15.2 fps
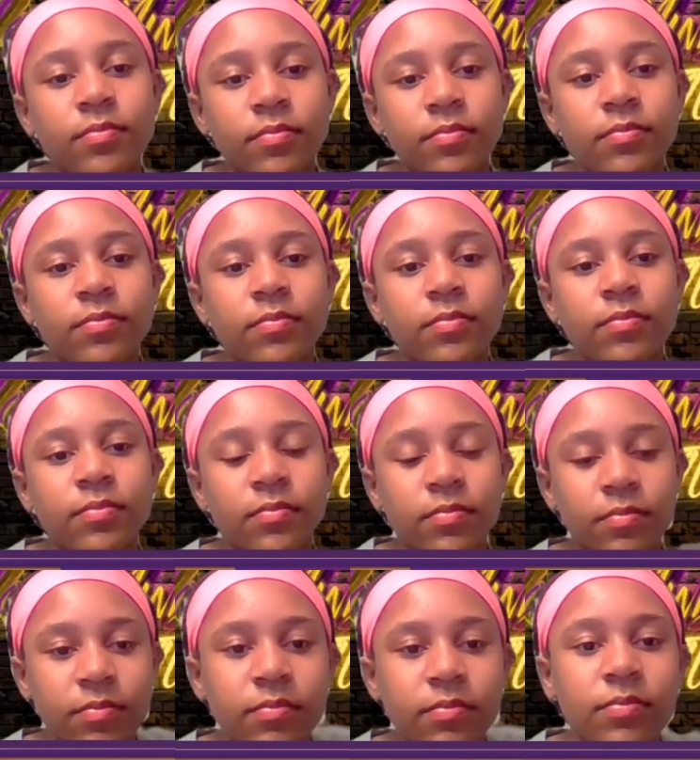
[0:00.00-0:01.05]

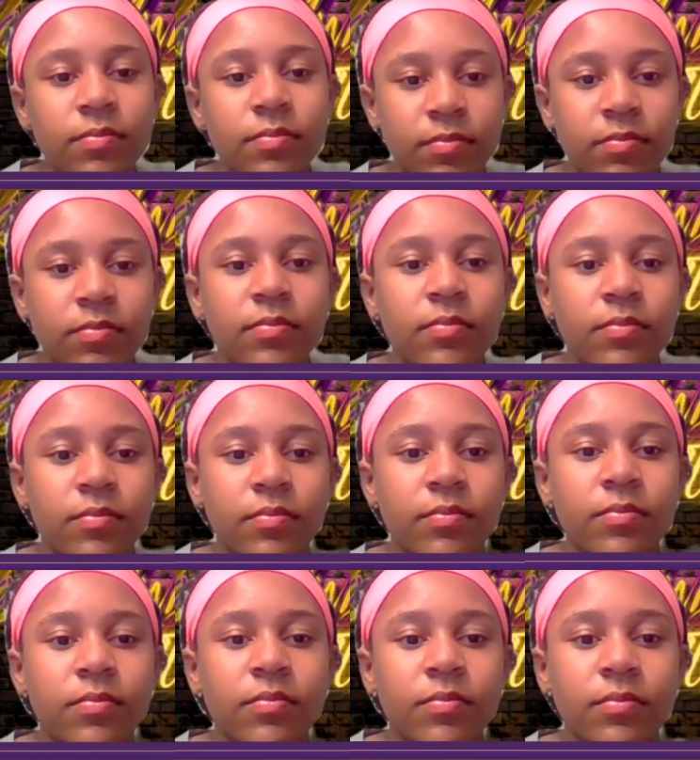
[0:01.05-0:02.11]

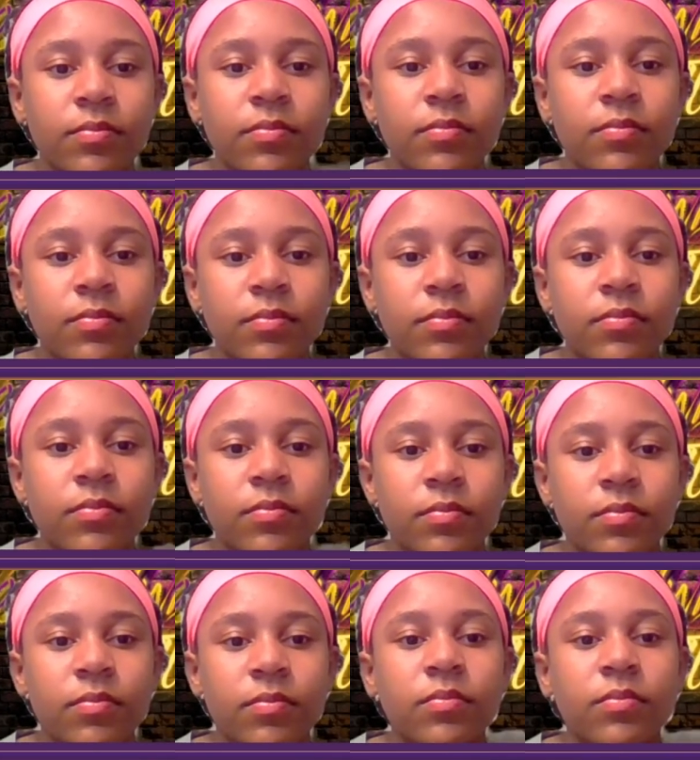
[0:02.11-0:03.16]

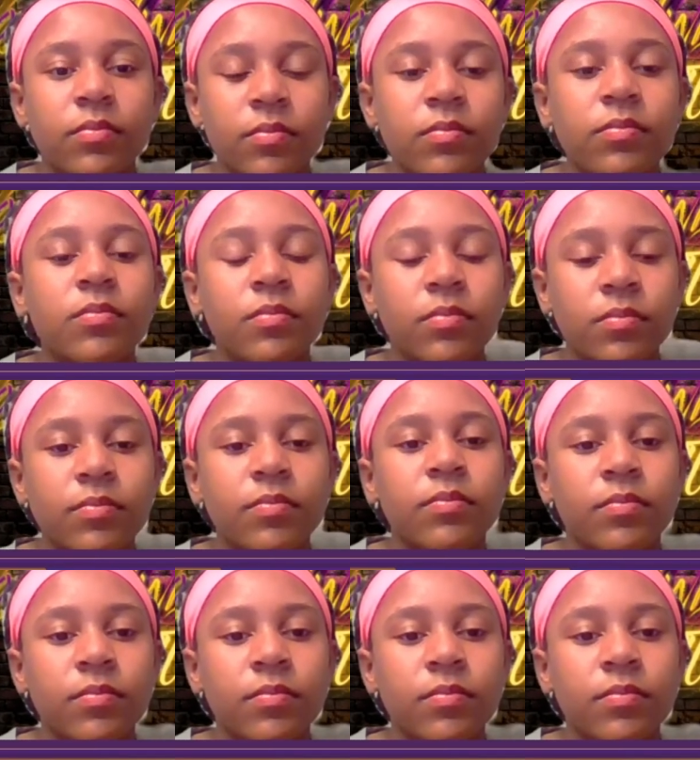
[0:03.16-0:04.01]
(not speaking)